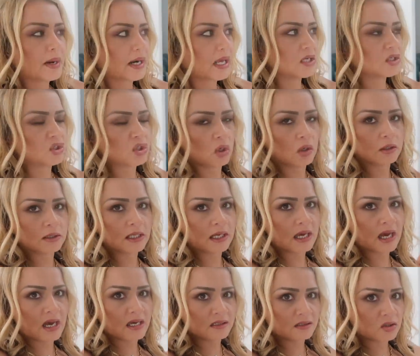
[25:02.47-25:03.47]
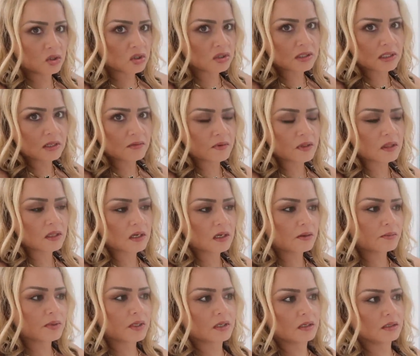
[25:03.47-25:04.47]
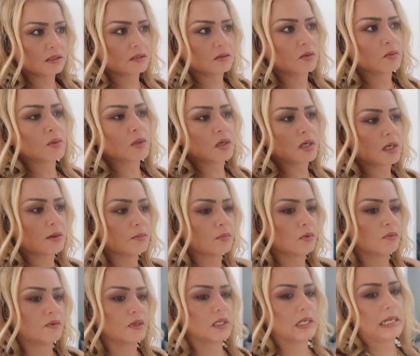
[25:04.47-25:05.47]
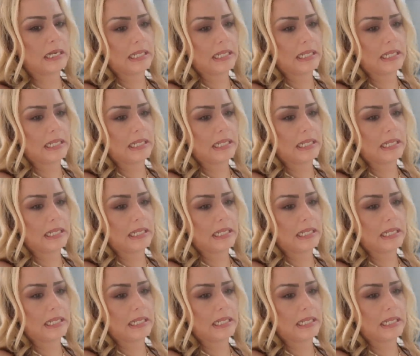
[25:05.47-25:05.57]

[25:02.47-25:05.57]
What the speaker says: but I told the guy, just leave it there because we're gonna move it